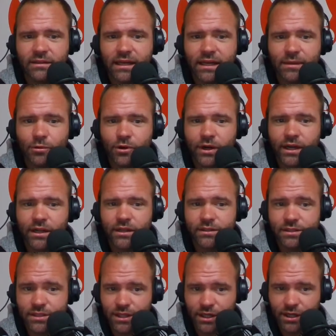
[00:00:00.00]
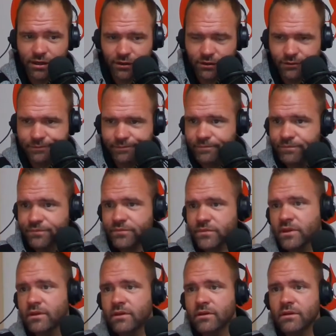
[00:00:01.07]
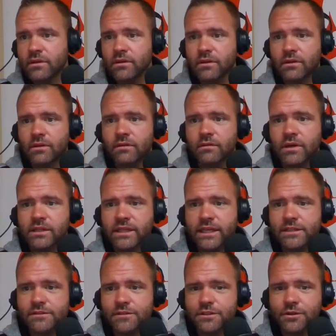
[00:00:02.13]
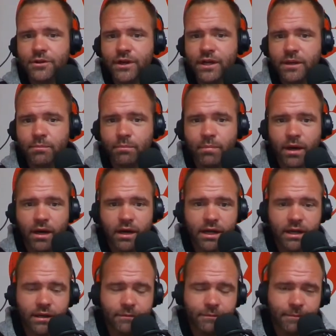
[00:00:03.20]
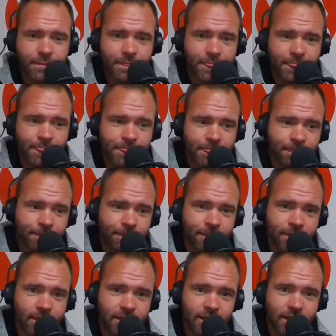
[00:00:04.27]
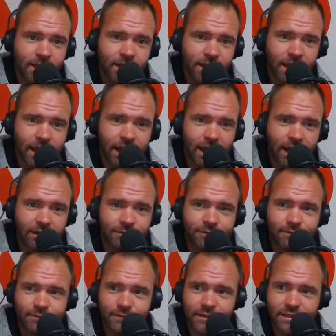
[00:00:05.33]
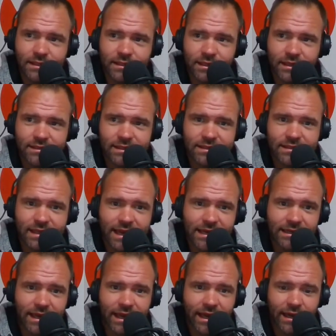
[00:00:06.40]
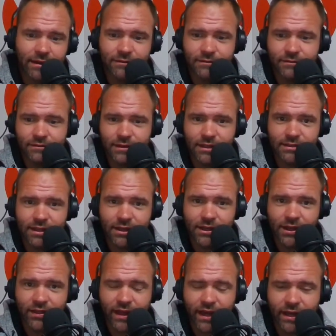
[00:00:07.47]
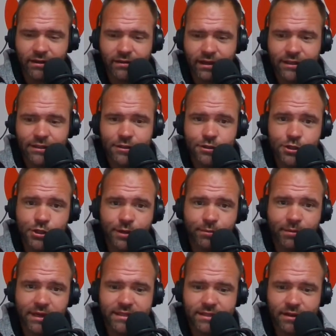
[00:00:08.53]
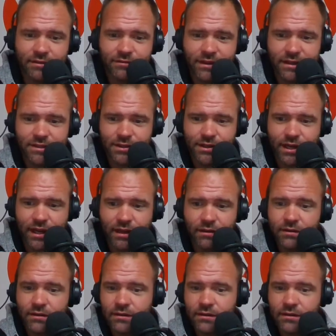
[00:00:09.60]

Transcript: Nine more L's to go. Well, thanks for tuning in, Buck. Yeah, it's a it's a sad day. I'll tell you that. I did treat myself yesterday.